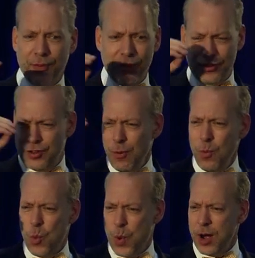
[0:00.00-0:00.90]
for
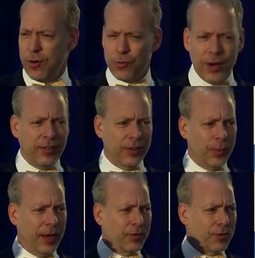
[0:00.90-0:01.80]
some weird reason,
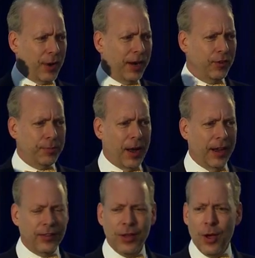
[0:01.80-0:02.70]
we have strange
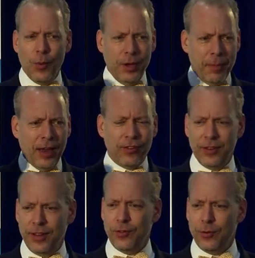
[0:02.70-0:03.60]
minds. We
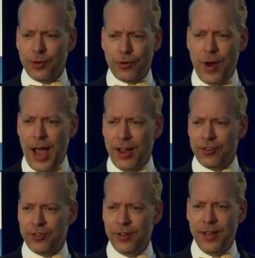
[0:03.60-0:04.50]
imagined this was a
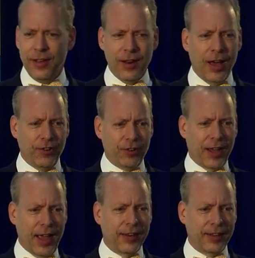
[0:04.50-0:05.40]
crash, not a
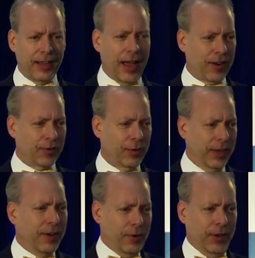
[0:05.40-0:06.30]
gigantic actual
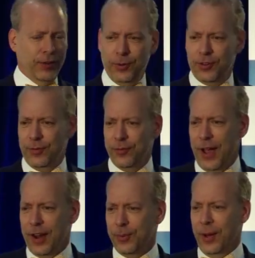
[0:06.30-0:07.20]
increase, which it in
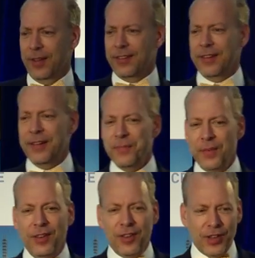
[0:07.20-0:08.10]
fact was.
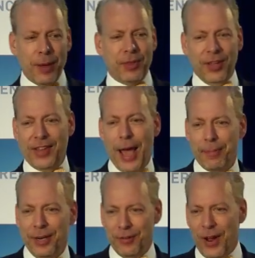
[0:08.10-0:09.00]
And the same thing is
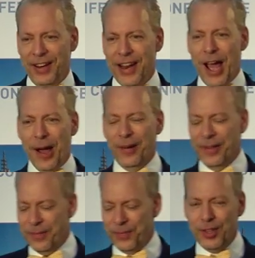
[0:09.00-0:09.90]
happening right now.
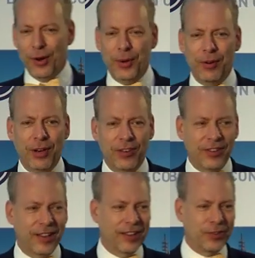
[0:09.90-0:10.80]
You know, we
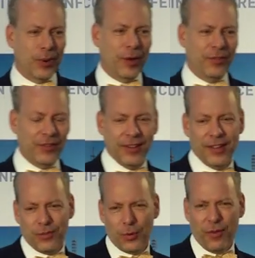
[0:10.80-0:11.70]
reached
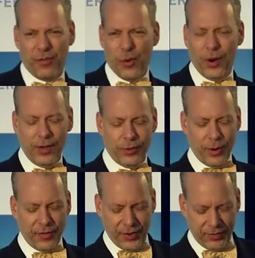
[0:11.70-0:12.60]
1240,
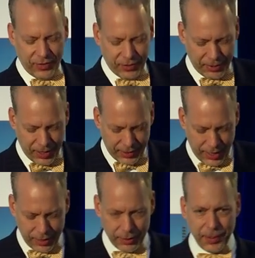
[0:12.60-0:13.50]
1250, something like
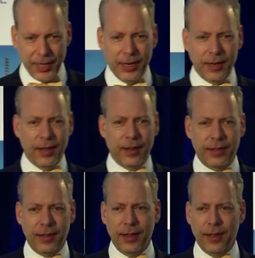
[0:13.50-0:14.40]
that at the beginning, at
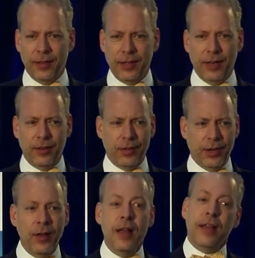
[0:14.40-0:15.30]
the end of the
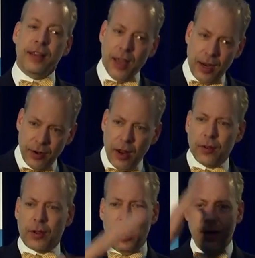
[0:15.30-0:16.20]
year. Yet
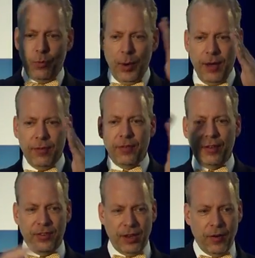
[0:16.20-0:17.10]
another kind of wave of
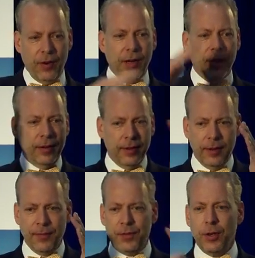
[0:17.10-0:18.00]
hysteria.
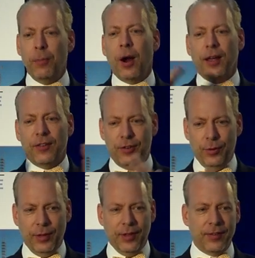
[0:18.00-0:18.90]
You know, markets
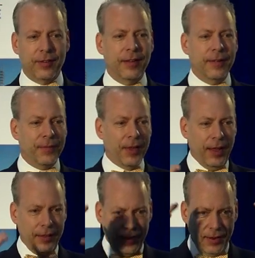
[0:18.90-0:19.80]
do this.
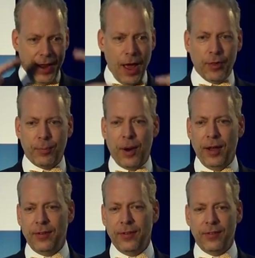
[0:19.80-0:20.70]
And now the
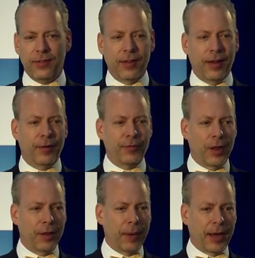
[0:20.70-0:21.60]
price has
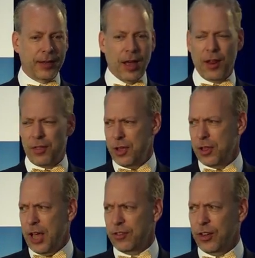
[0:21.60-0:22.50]
fallen back down. I think
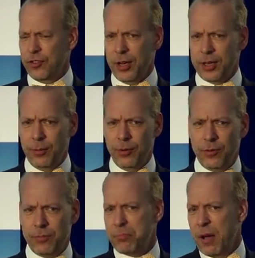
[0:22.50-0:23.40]
last I checked it
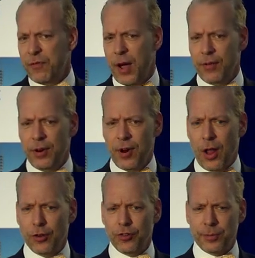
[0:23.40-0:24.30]
was about
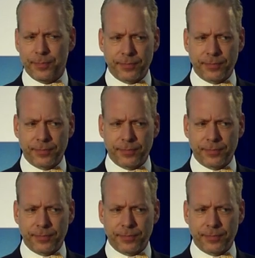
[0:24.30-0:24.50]
$500.